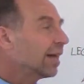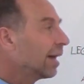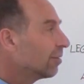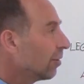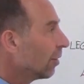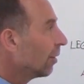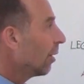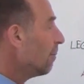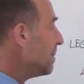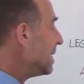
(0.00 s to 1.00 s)
of that
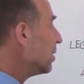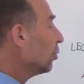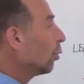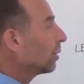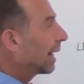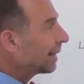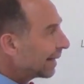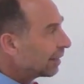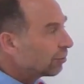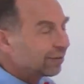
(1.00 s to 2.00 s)
uh, median or that
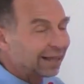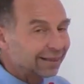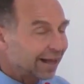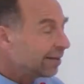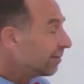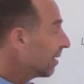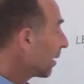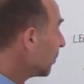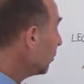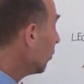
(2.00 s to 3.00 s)
length of that line
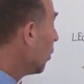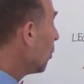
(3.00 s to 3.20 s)
segment,